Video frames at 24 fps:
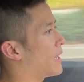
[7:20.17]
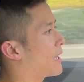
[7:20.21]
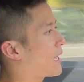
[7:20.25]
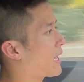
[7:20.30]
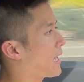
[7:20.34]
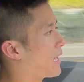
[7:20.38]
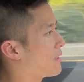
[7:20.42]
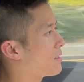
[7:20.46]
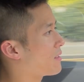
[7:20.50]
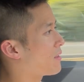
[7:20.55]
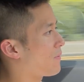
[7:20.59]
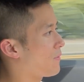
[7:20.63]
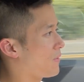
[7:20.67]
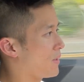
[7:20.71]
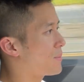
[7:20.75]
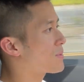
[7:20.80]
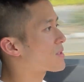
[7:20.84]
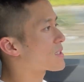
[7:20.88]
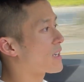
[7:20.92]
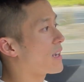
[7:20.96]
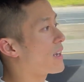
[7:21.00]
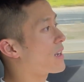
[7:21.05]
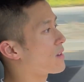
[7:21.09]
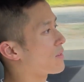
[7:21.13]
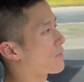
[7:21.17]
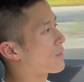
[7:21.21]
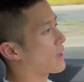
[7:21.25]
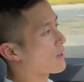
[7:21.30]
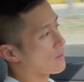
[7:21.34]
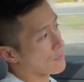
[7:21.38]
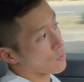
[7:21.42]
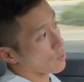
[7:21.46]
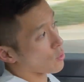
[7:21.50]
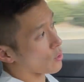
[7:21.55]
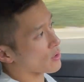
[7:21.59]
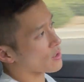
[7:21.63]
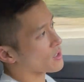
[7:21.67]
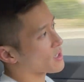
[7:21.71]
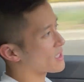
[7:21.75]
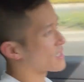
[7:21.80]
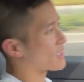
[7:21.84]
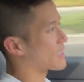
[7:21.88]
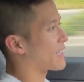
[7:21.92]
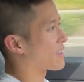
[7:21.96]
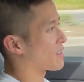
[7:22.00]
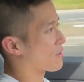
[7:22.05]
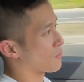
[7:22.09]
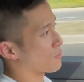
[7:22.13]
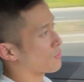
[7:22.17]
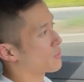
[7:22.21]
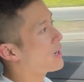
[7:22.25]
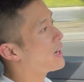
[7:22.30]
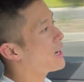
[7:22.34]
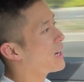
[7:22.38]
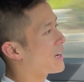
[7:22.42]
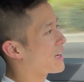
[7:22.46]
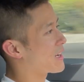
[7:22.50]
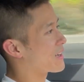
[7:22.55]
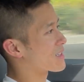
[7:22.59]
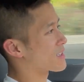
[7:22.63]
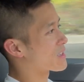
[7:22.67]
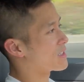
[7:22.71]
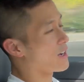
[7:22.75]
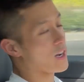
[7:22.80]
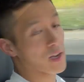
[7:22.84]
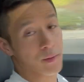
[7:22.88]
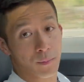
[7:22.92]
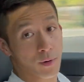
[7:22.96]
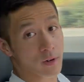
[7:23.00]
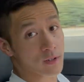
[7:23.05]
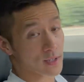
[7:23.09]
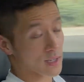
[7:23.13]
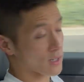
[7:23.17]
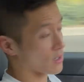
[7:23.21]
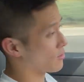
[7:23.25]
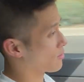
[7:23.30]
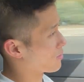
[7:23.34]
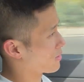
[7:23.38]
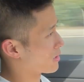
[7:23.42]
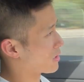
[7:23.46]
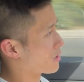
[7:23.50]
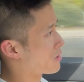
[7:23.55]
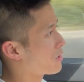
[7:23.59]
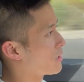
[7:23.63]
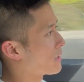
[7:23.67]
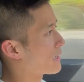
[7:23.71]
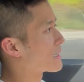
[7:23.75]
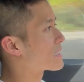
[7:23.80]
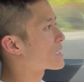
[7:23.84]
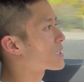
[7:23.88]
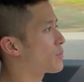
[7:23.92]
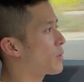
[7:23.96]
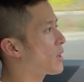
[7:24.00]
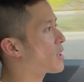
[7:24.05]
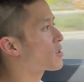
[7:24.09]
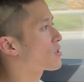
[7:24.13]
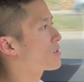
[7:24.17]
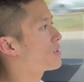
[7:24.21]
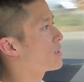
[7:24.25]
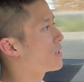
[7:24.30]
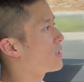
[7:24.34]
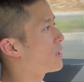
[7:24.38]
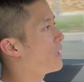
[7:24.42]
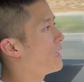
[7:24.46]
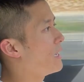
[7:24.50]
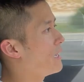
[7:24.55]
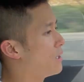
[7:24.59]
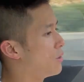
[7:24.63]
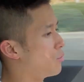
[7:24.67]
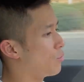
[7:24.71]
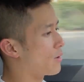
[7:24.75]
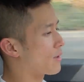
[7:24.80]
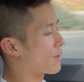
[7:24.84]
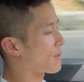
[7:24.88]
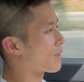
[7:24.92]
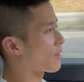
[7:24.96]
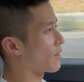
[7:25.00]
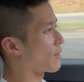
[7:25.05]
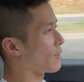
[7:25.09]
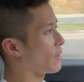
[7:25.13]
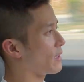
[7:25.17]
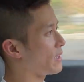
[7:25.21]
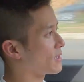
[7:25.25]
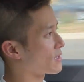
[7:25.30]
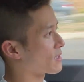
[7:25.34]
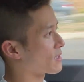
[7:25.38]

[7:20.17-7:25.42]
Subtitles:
and the flip side of that, of course, is that the ride is not particularly good, especially with these